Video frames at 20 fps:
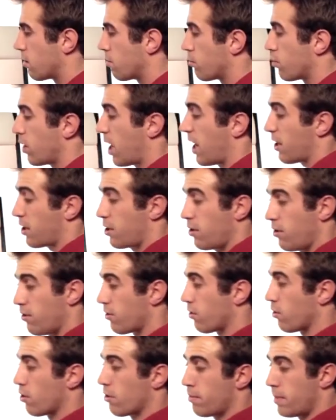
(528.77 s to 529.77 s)
product
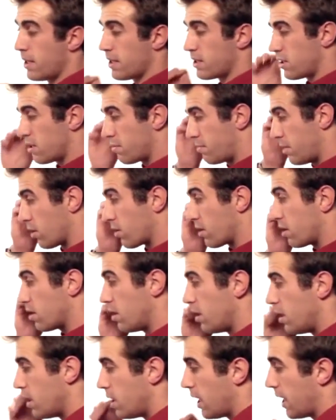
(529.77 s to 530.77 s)
user or business builder,
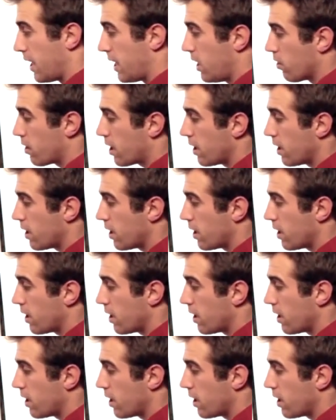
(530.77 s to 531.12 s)
and he'll